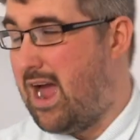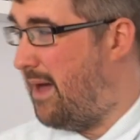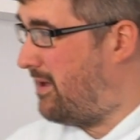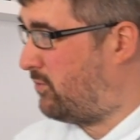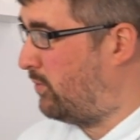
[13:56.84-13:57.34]

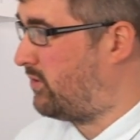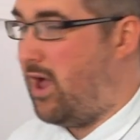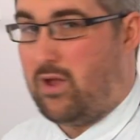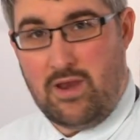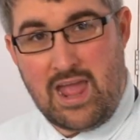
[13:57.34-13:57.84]
And that's what's
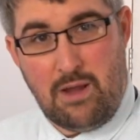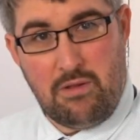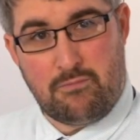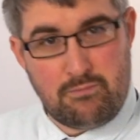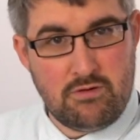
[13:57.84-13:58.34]
going on here.
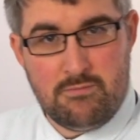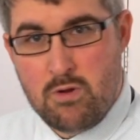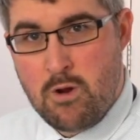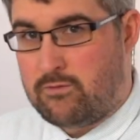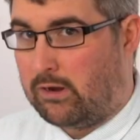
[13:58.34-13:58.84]
We've
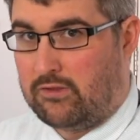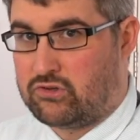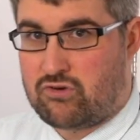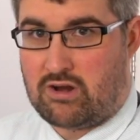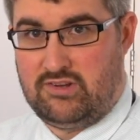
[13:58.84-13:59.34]
removed a lot of the
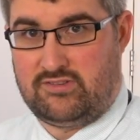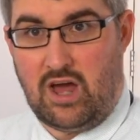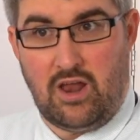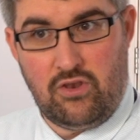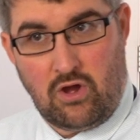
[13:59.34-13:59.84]
structures that
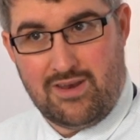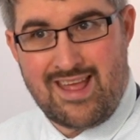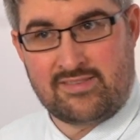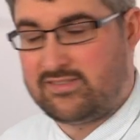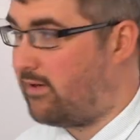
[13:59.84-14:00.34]
are not
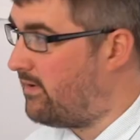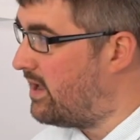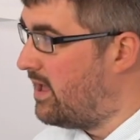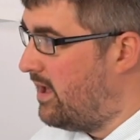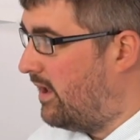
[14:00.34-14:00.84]
necessary,
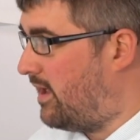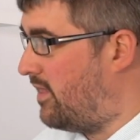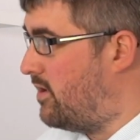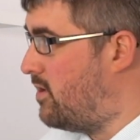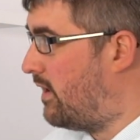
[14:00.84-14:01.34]
like
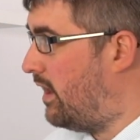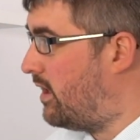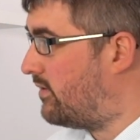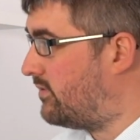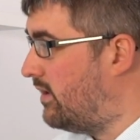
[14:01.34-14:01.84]
the
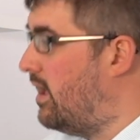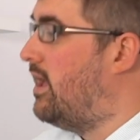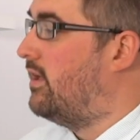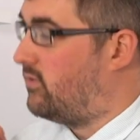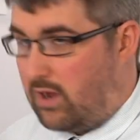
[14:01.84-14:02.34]
nucleus,
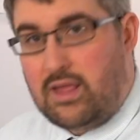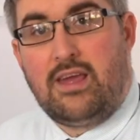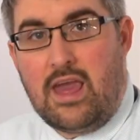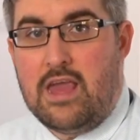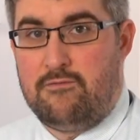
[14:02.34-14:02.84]
so I can
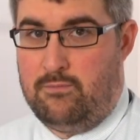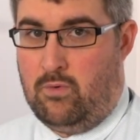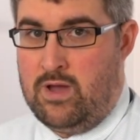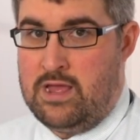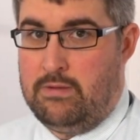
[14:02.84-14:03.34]
get even
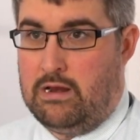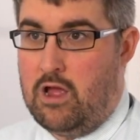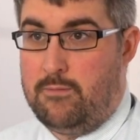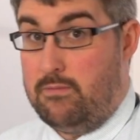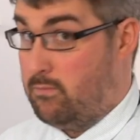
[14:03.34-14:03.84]
more
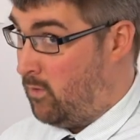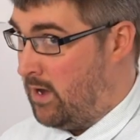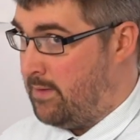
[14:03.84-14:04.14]
hemoglobin. More